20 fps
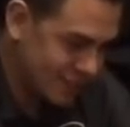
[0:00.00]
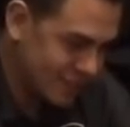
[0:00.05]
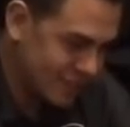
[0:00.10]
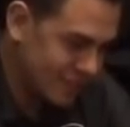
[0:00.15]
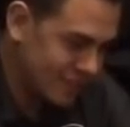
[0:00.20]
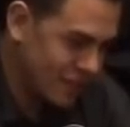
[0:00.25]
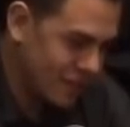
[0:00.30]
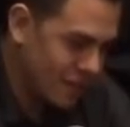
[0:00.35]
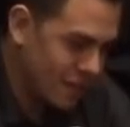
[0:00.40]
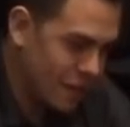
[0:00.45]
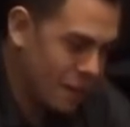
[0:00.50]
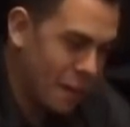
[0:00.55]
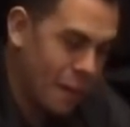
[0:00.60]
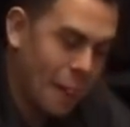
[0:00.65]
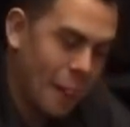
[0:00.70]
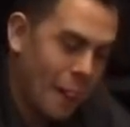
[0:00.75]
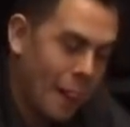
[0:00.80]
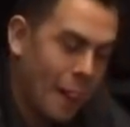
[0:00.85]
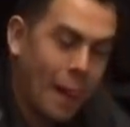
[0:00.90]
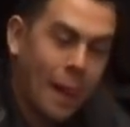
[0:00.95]

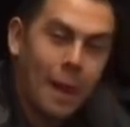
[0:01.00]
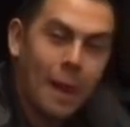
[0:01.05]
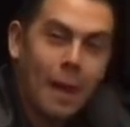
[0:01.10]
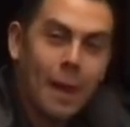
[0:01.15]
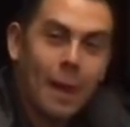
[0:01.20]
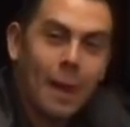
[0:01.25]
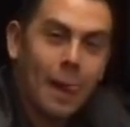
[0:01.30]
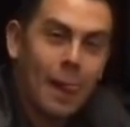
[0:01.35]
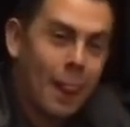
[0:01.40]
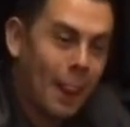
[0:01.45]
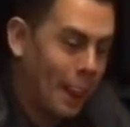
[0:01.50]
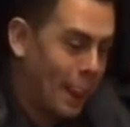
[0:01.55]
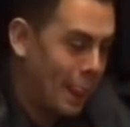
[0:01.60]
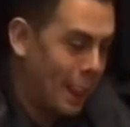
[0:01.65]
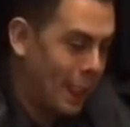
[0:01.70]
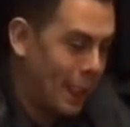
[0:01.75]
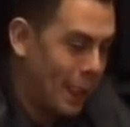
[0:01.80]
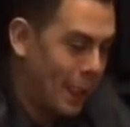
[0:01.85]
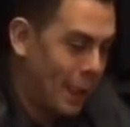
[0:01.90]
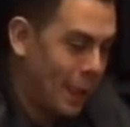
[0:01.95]

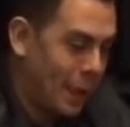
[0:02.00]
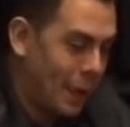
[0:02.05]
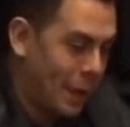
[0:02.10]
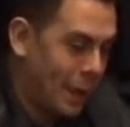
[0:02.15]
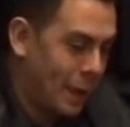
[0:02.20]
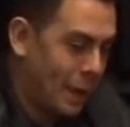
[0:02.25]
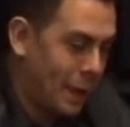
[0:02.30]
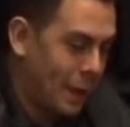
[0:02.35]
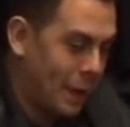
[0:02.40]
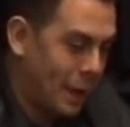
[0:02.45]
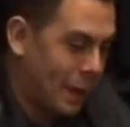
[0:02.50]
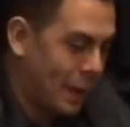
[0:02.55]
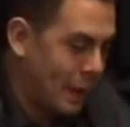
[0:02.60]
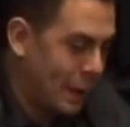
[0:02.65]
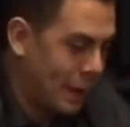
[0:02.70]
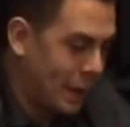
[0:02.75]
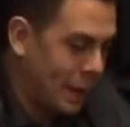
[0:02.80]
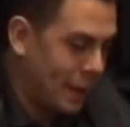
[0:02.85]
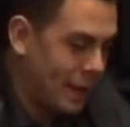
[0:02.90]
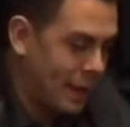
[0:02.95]

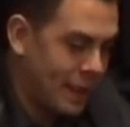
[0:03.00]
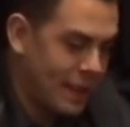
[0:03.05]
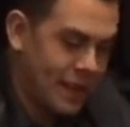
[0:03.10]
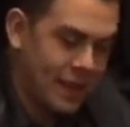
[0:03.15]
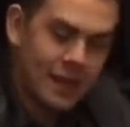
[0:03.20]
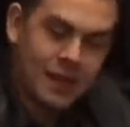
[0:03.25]
No words are spoken by the person on screen.